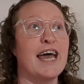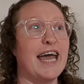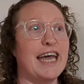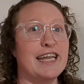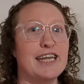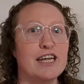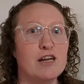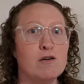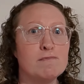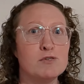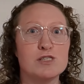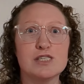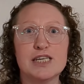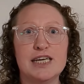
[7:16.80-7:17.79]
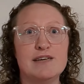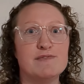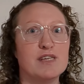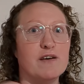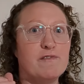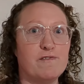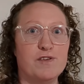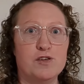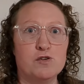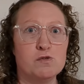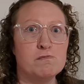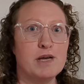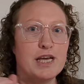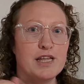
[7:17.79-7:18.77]
and it almost leaves a
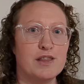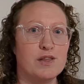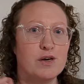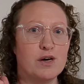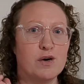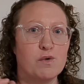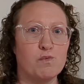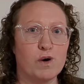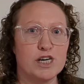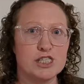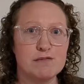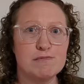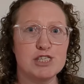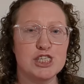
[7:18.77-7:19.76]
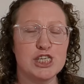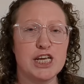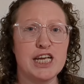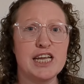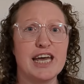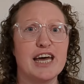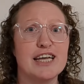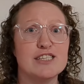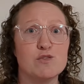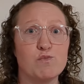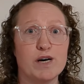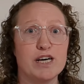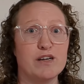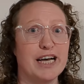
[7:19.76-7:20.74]
film in the washing machine as
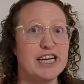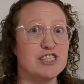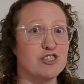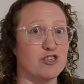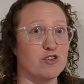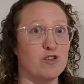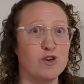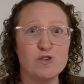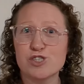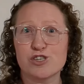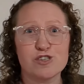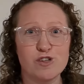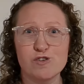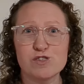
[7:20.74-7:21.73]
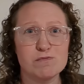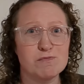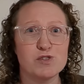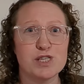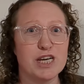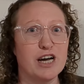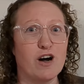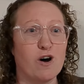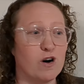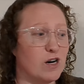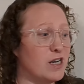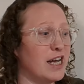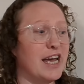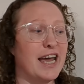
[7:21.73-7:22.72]
well as your clothes. Your clothes almost get
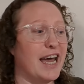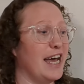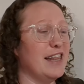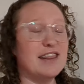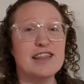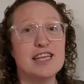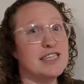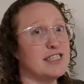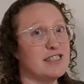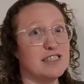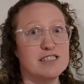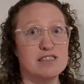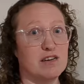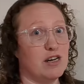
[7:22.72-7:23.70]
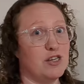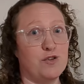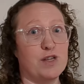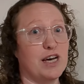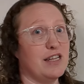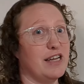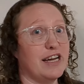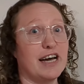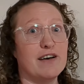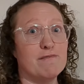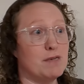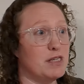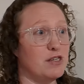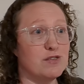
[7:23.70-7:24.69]
hard, and this does not do that. Like, I've
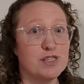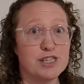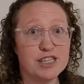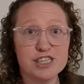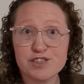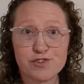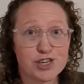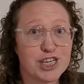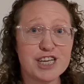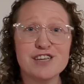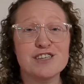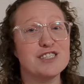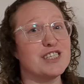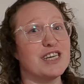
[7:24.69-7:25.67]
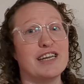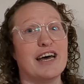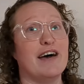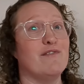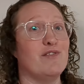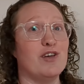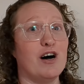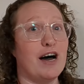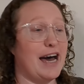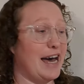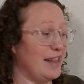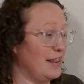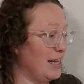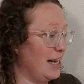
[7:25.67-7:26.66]
been using this for years and have not
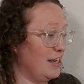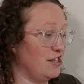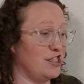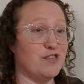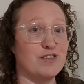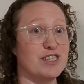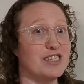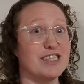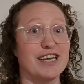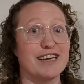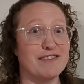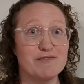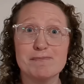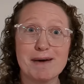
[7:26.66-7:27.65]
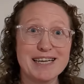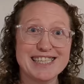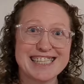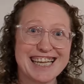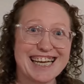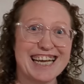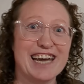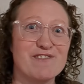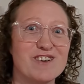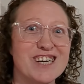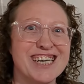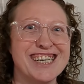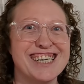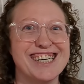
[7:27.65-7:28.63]
had that issue. It is like the best thing ever.